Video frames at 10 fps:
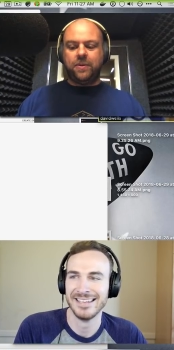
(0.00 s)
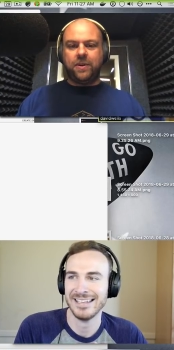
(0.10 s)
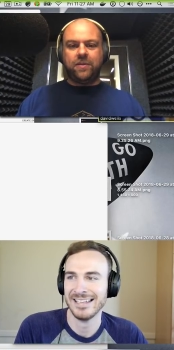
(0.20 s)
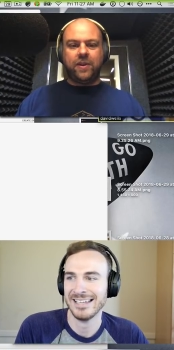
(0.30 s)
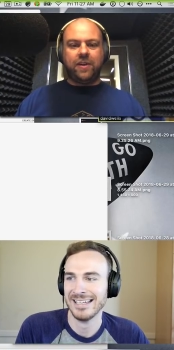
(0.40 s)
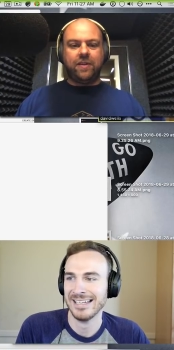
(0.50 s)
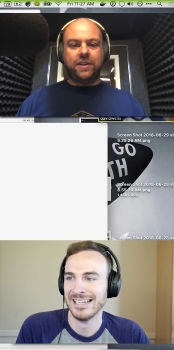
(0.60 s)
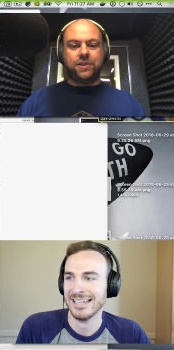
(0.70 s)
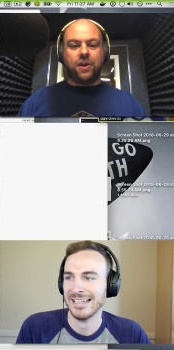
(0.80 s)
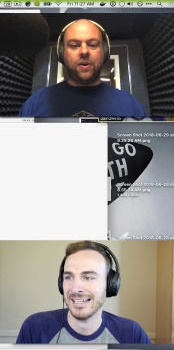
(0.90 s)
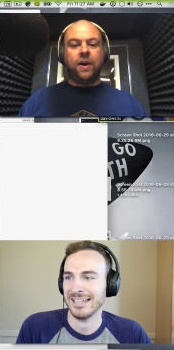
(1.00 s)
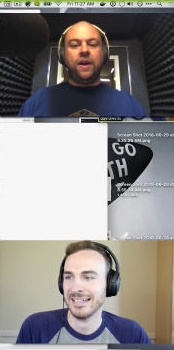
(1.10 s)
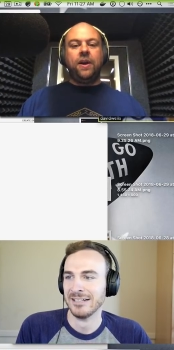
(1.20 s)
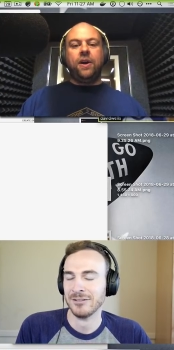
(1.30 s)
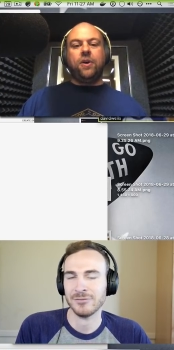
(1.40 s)
Speaker 1: bored of having so
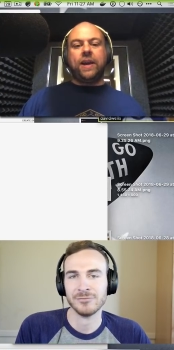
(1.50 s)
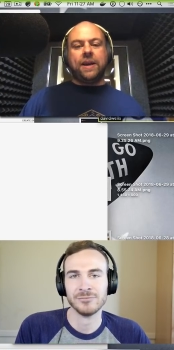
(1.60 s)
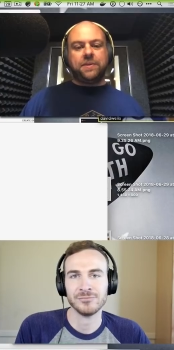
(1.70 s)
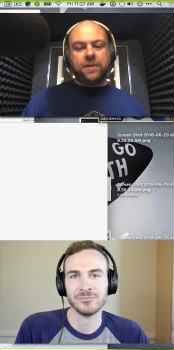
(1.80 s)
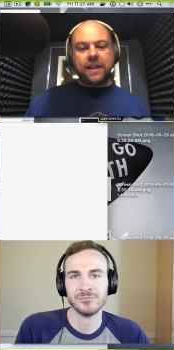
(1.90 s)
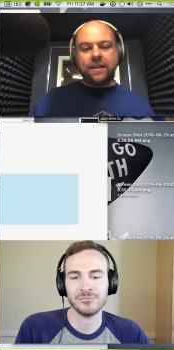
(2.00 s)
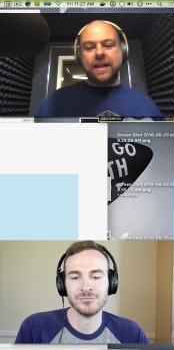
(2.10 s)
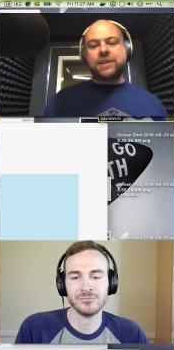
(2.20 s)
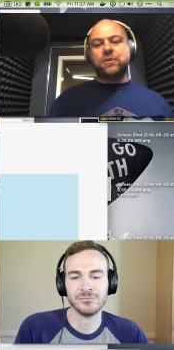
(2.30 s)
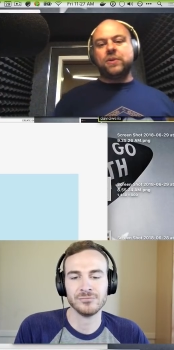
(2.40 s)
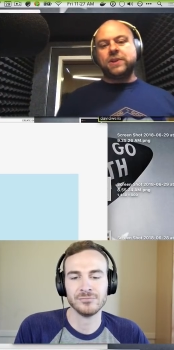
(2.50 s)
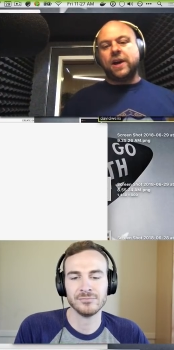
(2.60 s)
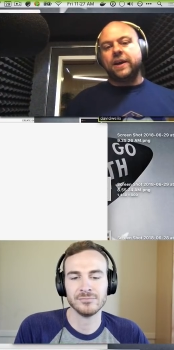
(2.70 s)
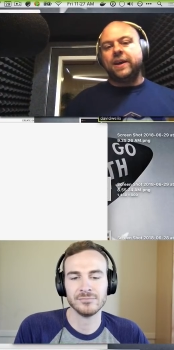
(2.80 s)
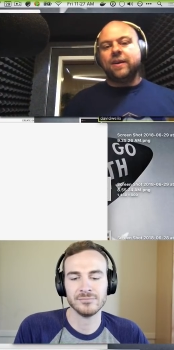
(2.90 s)
okay so th- that's what we're
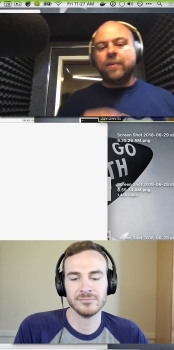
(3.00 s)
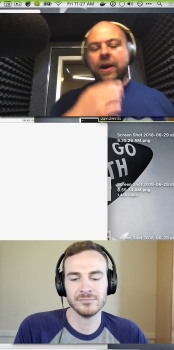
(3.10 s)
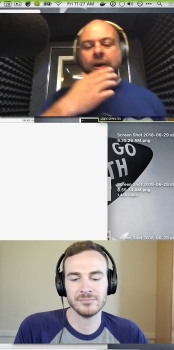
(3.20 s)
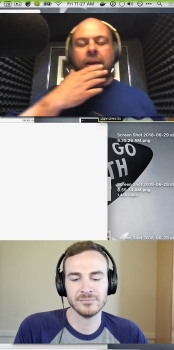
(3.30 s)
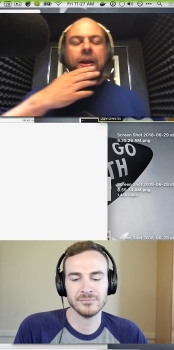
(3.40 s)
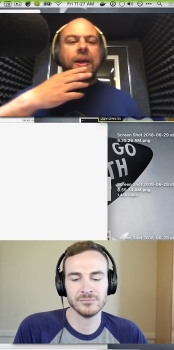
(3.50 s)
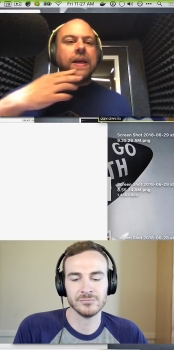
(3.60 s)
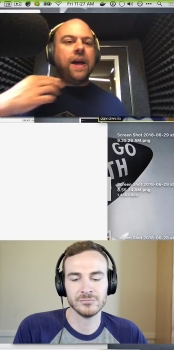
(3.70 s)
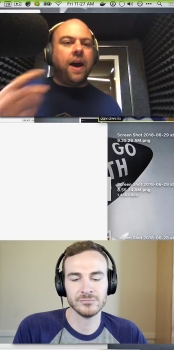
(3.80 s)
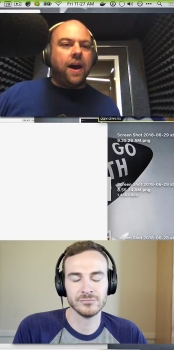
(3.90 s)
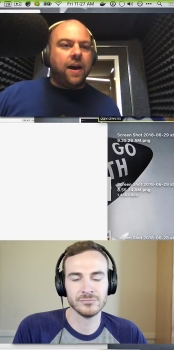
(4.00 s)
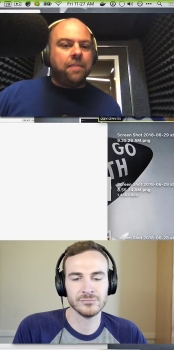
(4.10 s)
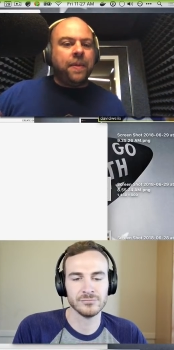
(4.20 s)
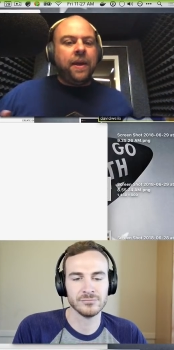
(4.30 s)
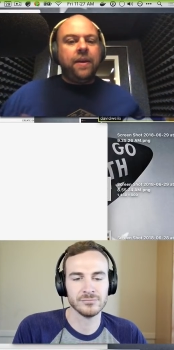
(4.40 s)
talking about
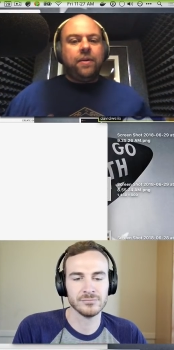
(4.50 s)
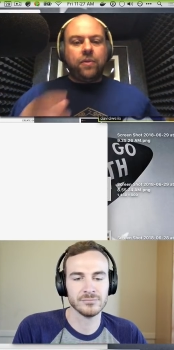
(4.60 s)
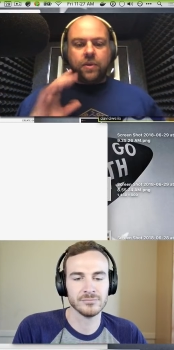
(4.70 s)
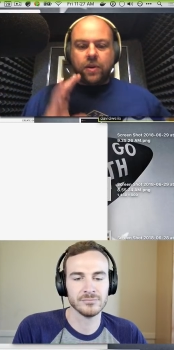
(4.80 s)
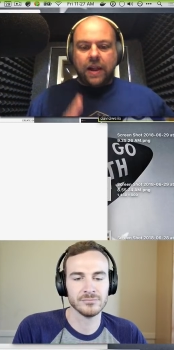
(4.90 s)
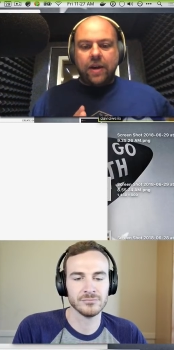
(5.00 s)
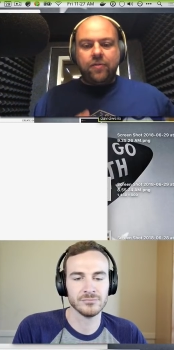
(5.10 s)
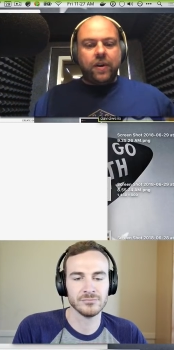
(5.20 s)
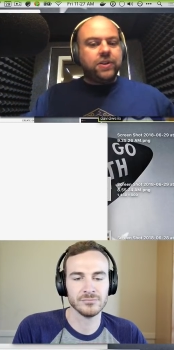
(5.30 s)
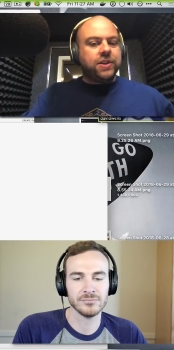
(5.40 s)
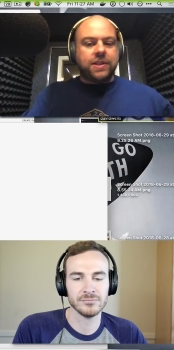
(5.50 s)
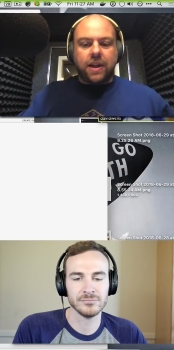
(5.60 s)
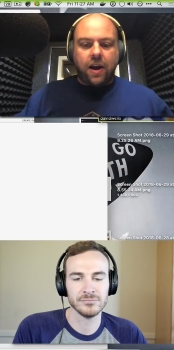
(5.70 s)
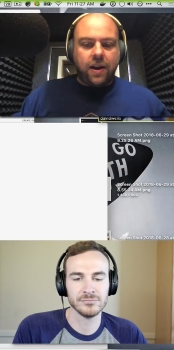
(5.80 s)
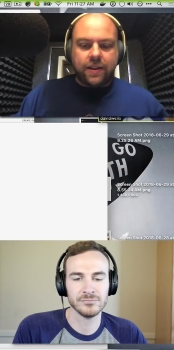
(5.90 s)
um cloud functions
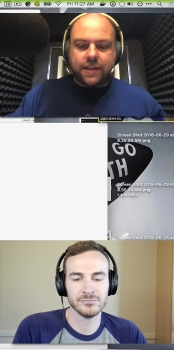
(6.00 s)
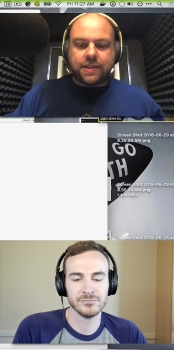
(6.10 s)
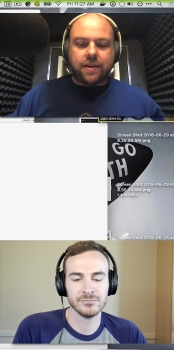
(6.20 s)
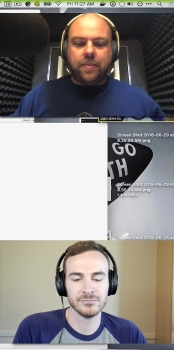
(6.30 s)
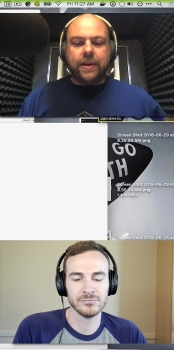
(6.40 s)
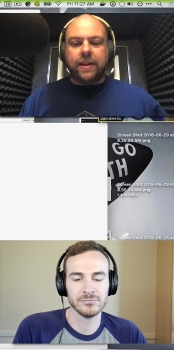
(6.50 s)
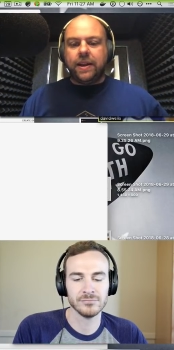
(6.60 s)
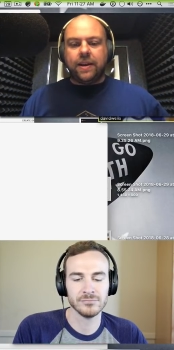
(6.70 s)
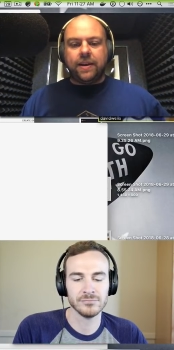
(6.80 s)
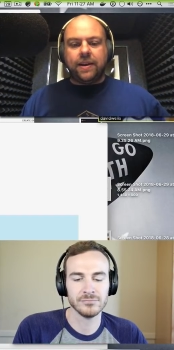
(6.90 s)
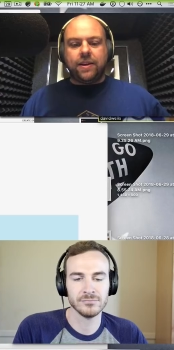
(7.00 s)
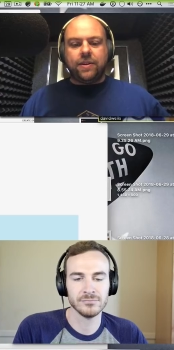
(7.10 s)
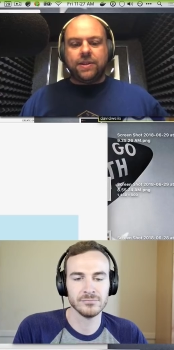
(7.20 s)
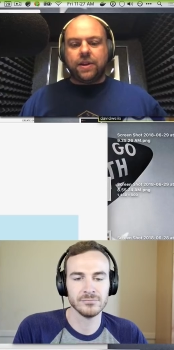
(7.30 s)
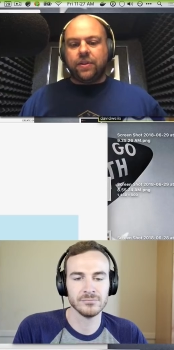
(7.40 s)
and all this ability uh, you know
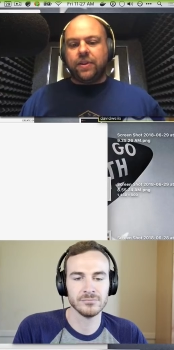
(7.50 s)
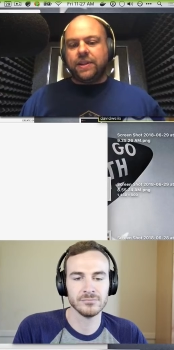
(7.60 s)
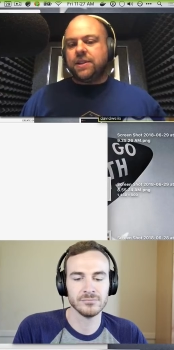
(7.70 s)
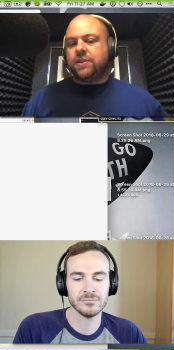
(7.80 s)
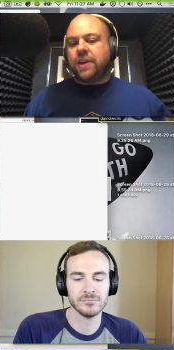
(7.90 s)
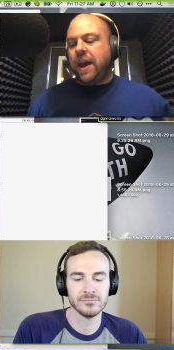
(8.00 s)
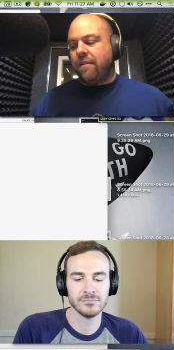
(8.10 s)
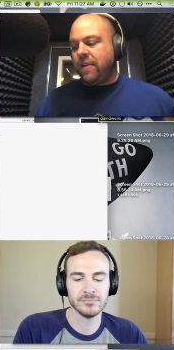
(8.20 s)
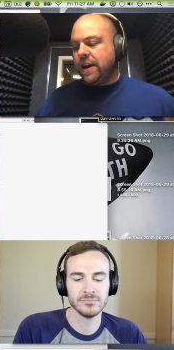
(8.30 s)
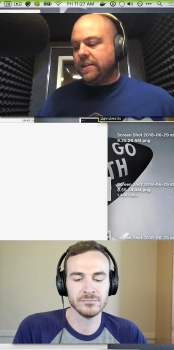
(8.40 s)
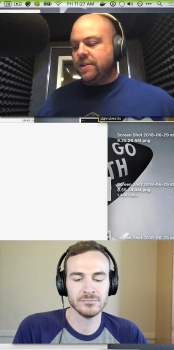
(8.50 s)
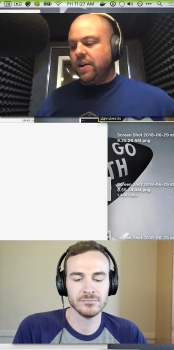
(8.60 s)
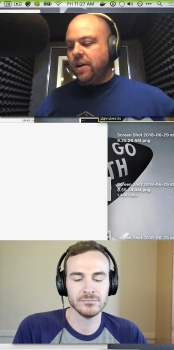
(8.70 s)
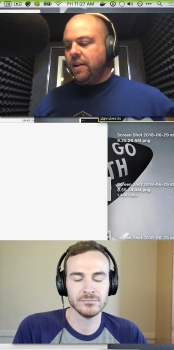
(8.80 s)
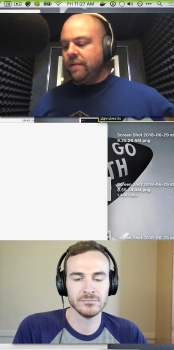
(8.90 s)
these other things and there's caveats to
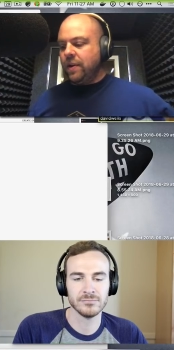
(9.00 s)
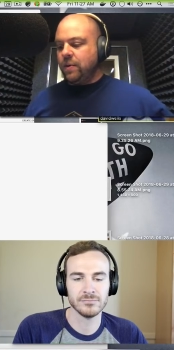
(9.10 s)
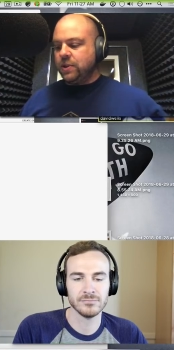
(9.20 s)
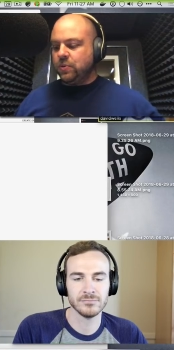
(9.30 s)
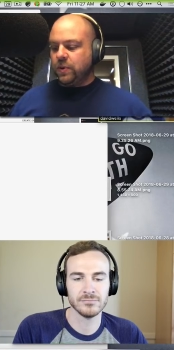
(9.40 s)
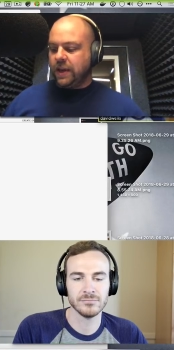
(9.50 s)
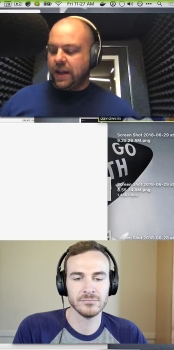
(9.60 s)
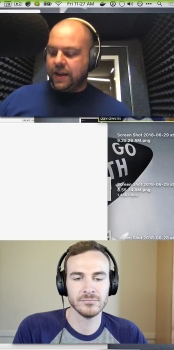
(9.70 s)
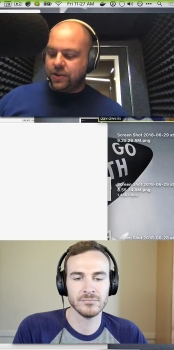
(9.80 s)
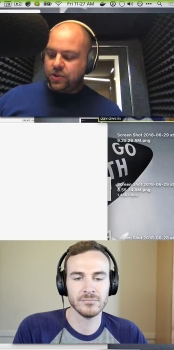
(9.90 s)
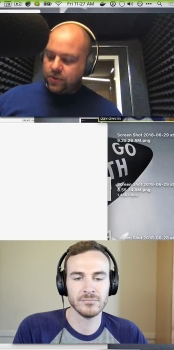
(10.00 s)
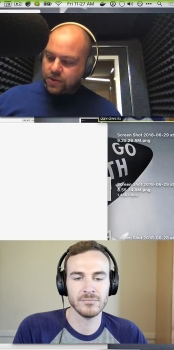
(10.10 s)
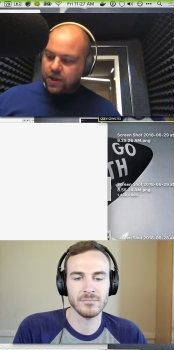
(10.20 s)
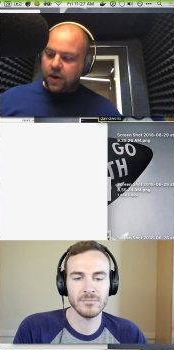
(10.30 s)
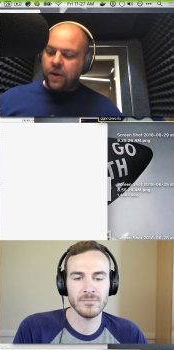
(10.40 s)
all of it which we'll get into
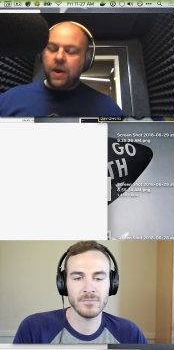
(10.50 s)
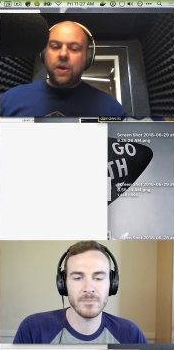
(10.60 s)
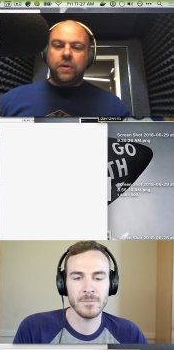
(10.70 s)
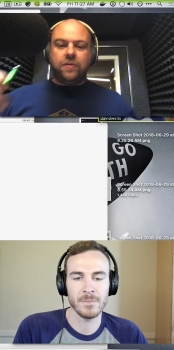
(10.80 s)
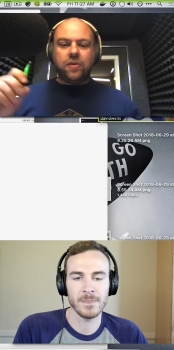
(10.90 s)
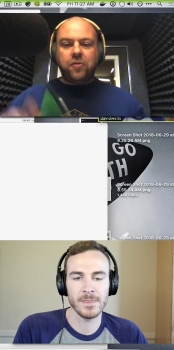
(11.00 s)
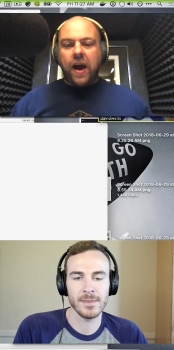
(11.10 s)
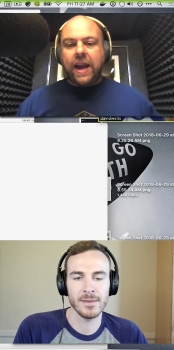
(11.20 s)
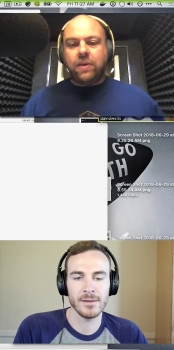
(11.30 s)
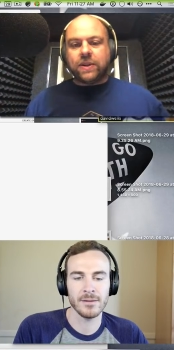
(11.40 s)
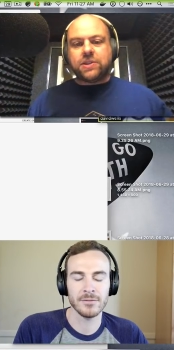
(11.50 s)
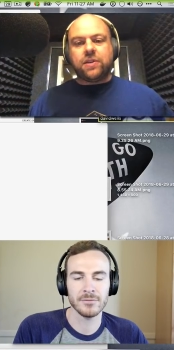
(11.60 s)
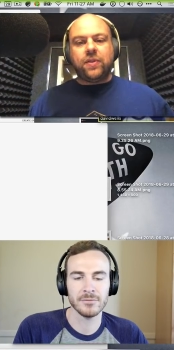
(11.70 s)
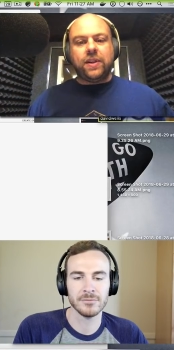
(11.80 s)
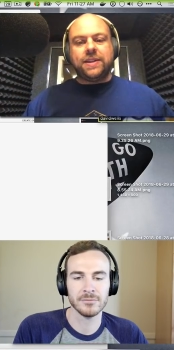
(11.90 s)
so we've defined what
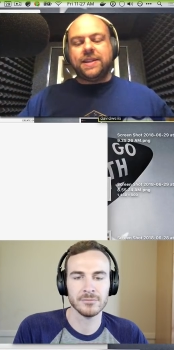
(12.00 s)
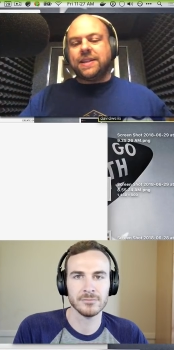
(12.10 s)
serverless is